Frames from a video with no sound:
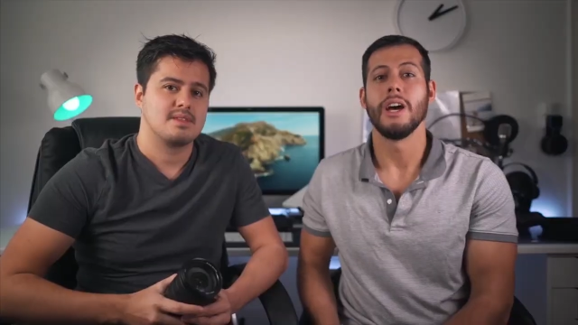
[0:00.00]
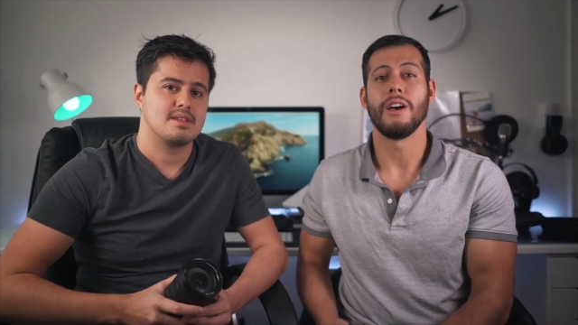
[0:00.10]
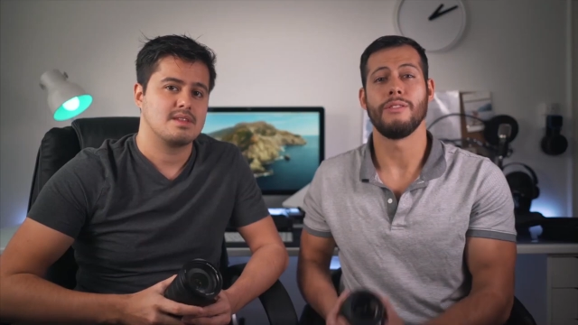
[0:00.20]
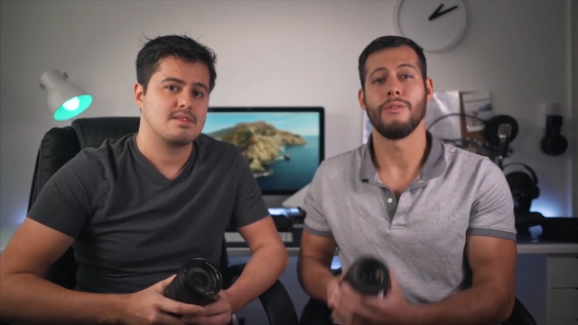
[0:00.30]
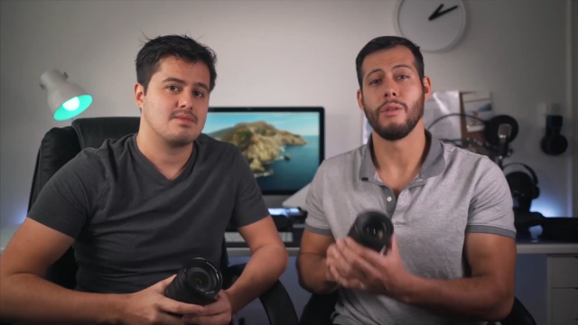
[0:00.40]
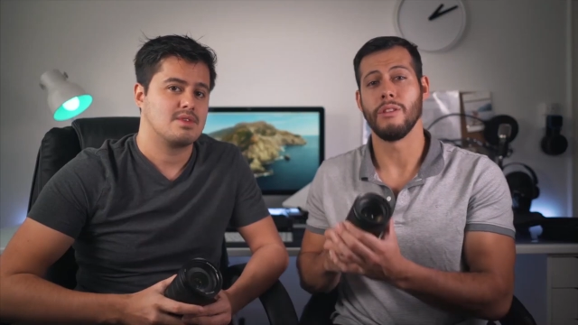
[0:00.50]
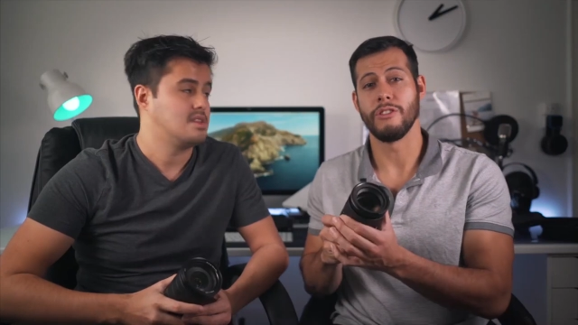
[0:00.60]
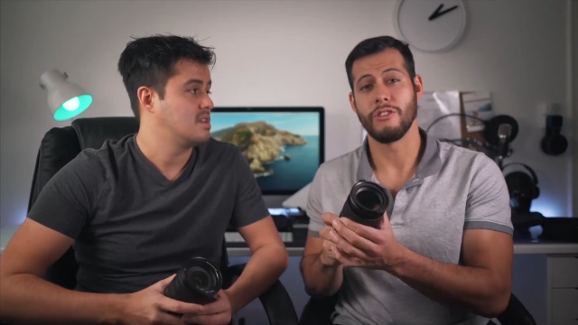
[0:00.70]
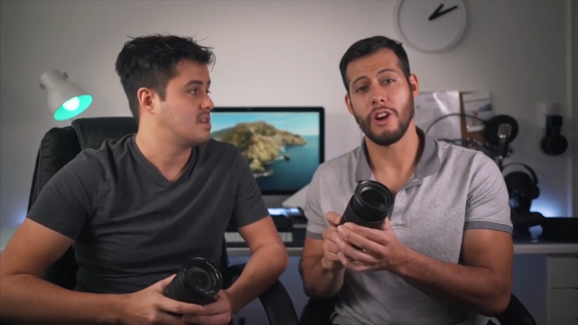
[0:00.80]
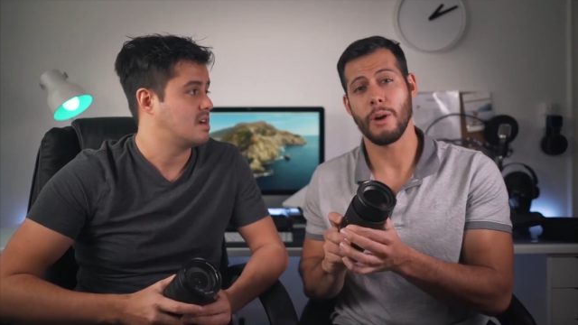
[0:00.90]
Speaker 1: As for the
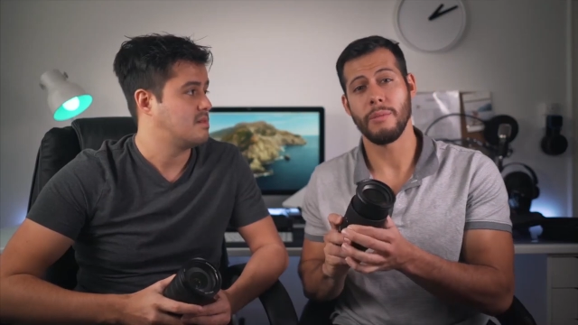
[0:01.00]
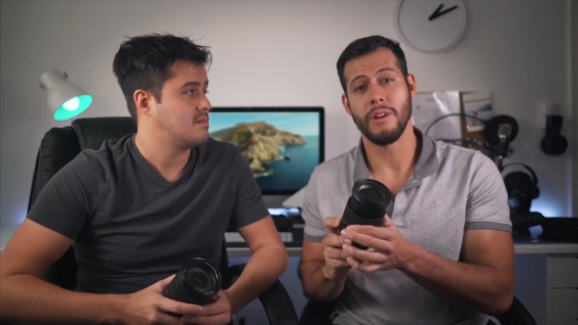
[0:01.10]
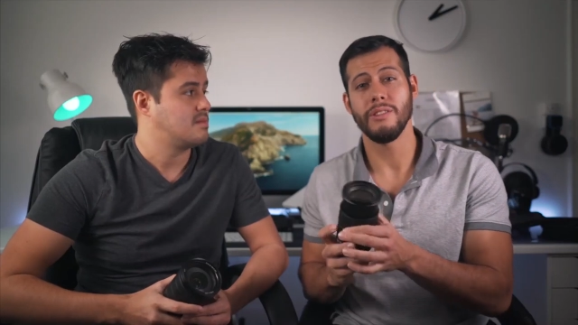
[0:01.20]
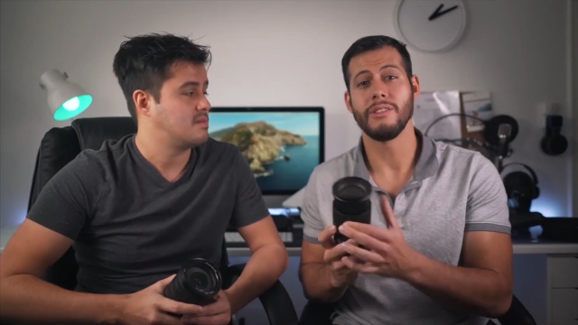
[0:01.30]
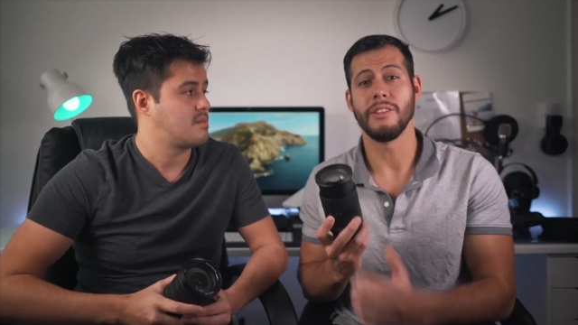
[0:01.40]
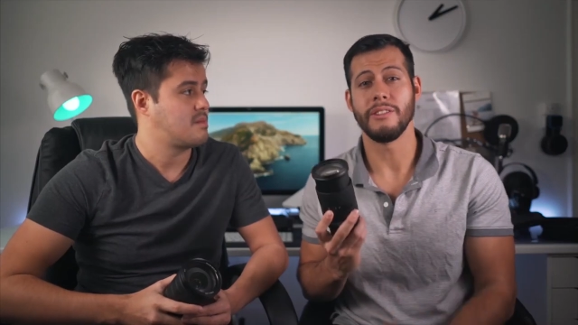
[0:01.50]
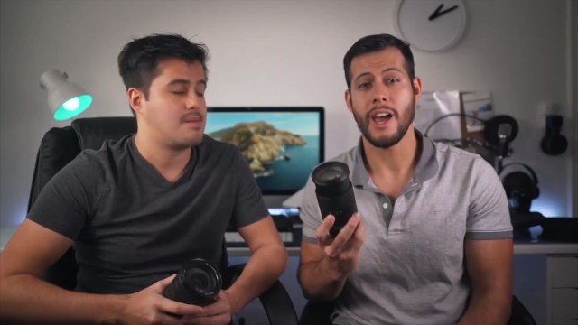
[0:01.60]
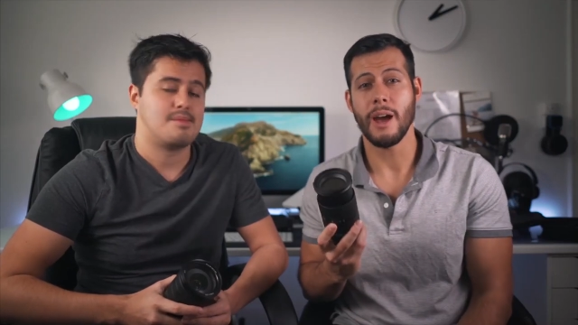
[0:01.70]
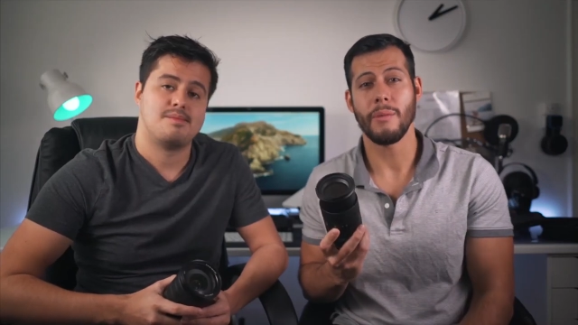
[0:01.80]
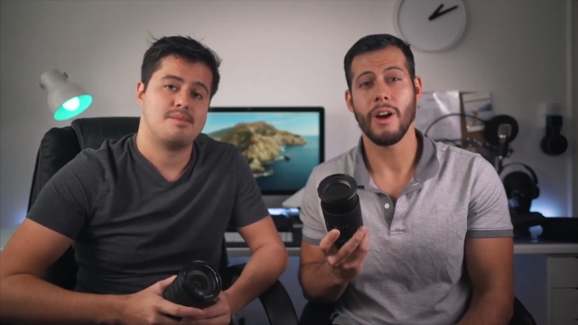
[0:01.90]
sharpness, the
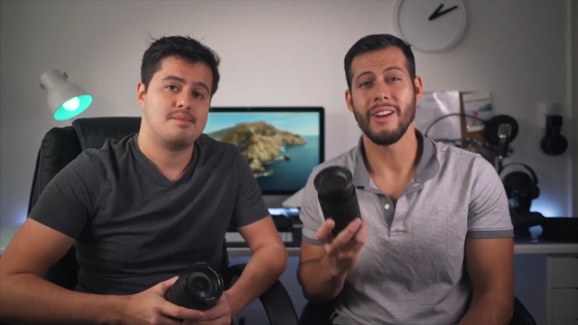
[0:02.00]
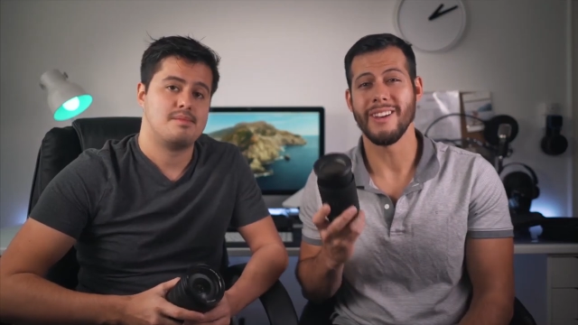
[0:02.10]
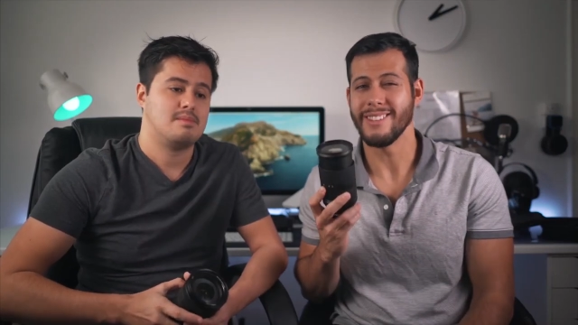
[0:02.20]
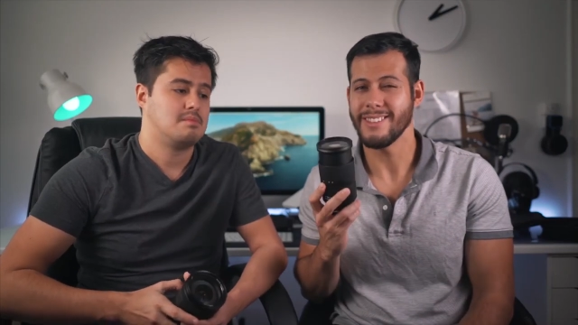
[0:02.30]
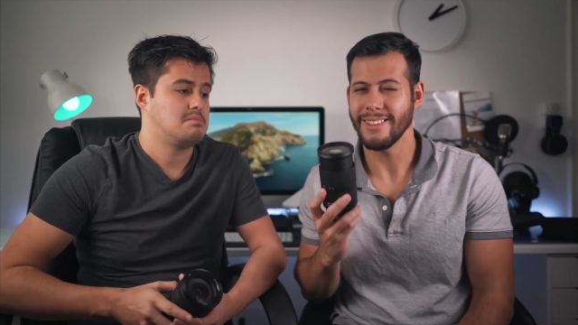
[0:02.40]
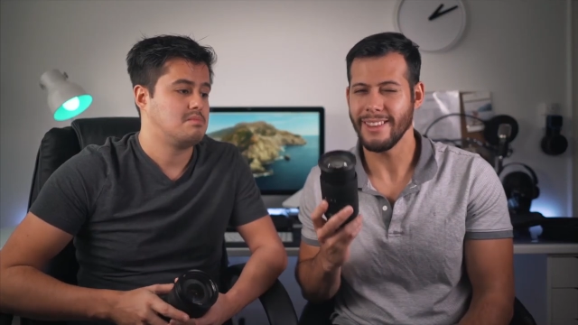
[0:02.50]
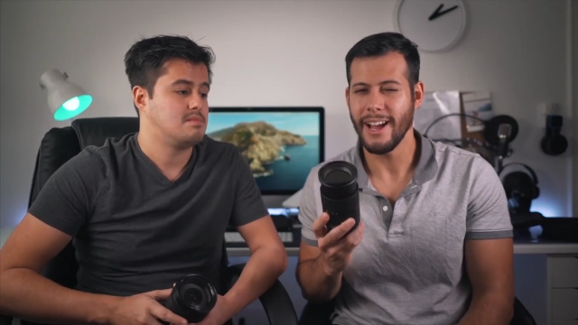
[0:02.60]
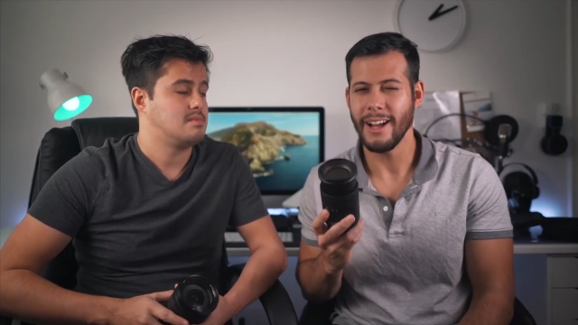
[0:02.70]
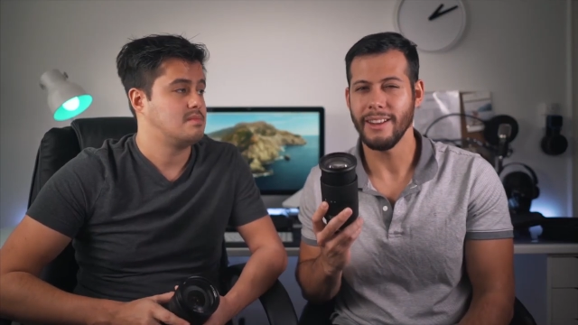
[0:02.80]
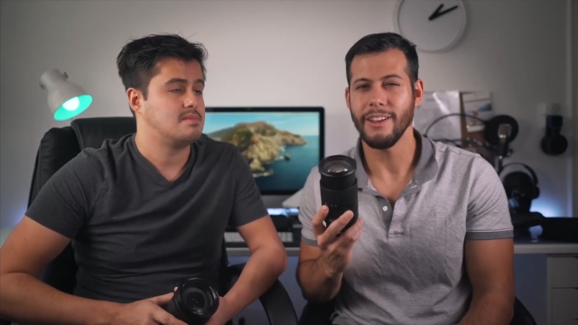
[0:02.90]
Tamron is
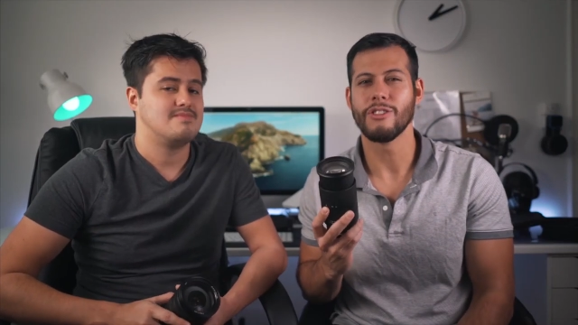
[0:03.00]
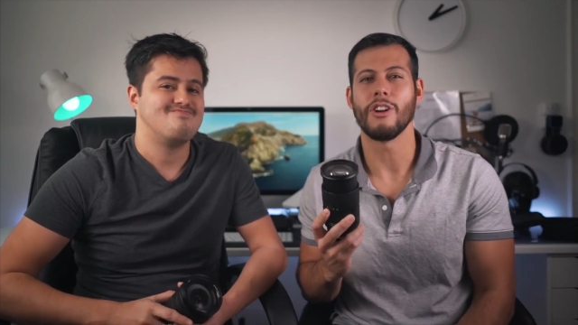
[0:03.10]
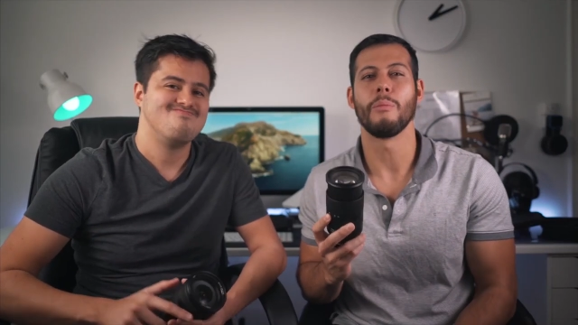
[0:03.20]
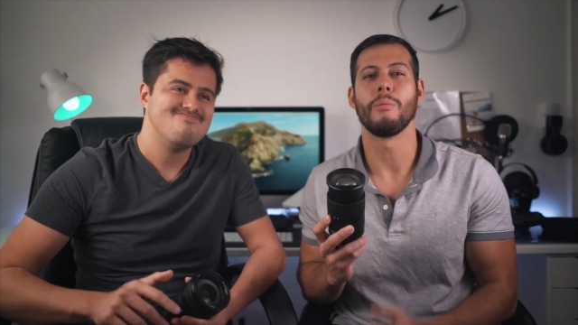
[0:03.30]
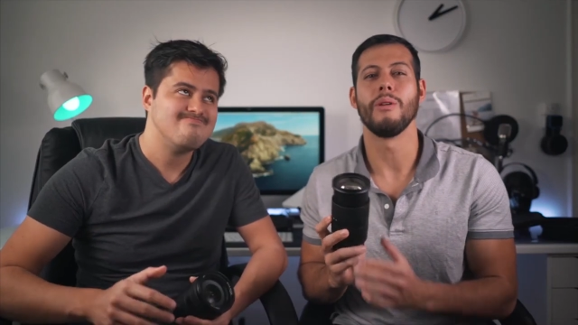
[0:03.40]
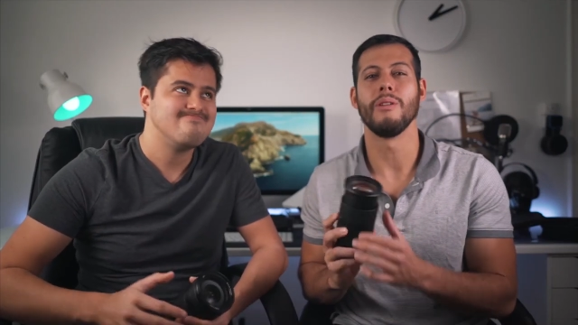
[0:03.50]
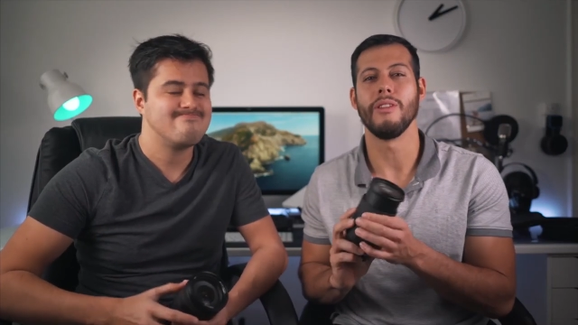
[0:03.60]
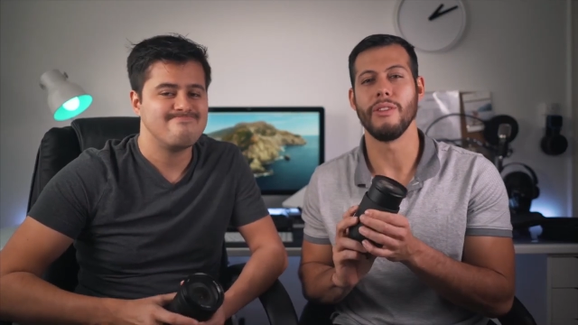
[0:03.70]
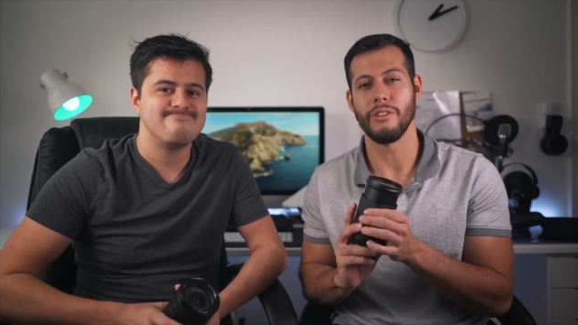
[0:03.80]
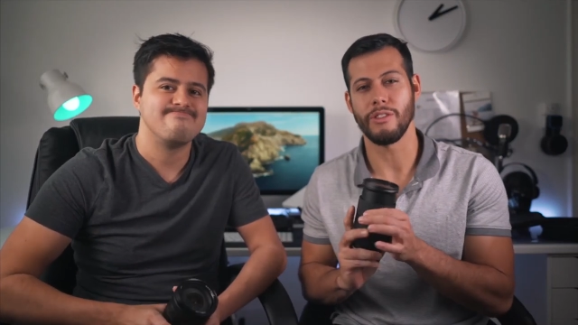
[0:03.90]
slightly sharper
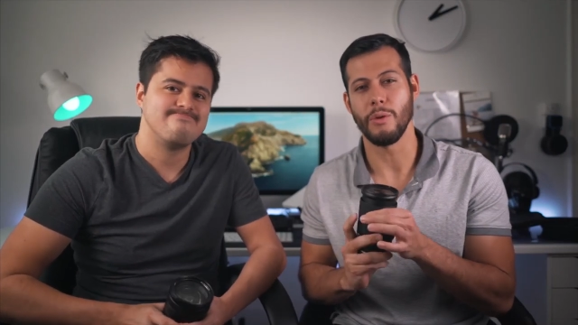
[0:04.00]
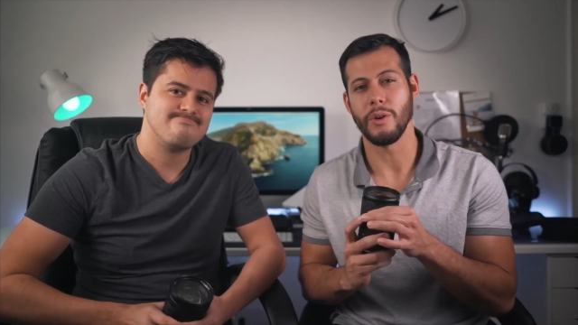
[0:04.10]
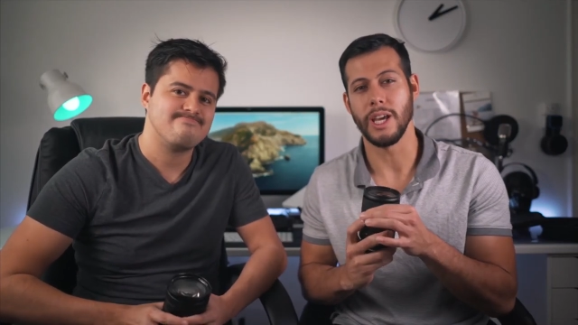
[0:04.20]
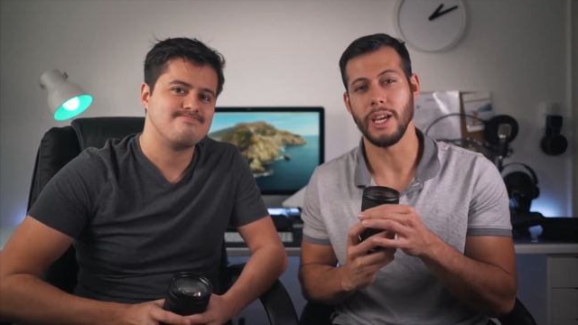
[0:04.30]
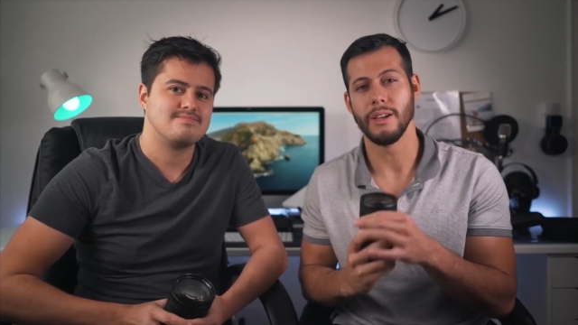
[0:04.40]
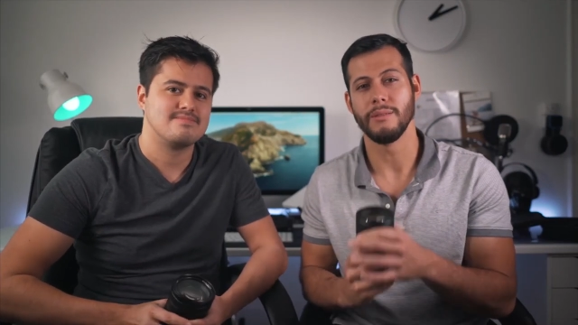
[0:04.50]
than the Sony.